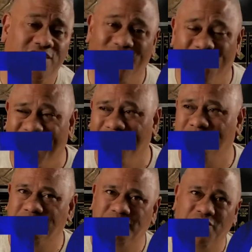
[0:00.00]
You know what?
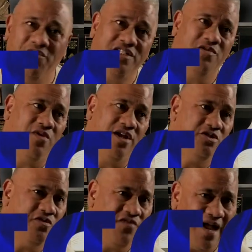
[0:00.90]
The reason why you
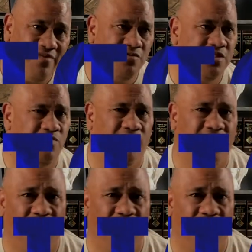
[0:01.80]
survive, the reason why